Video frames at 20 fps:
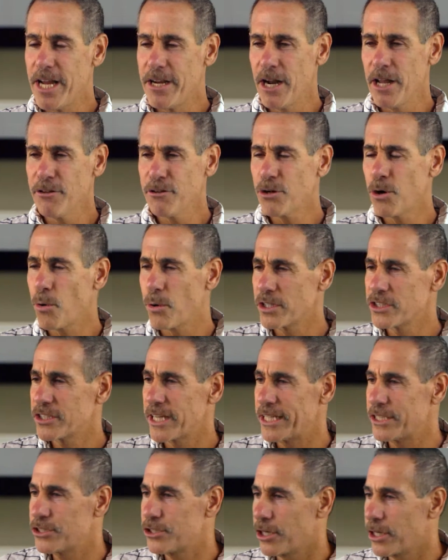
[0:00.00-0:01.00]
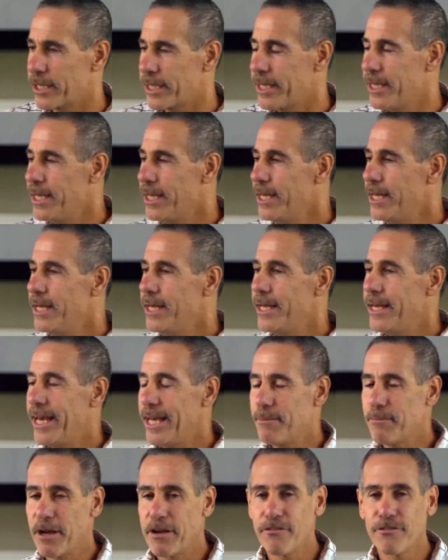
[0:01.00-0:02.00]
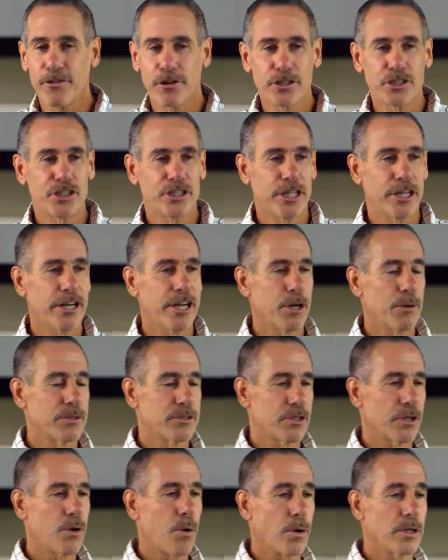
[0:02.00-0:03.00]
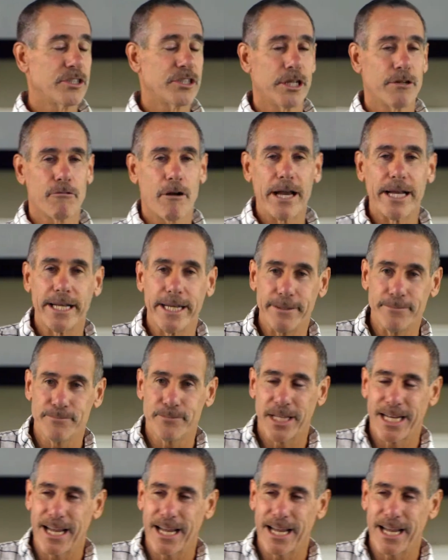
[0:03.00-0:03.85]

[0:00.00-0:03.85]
Another course I took in my first year here was a course in writing.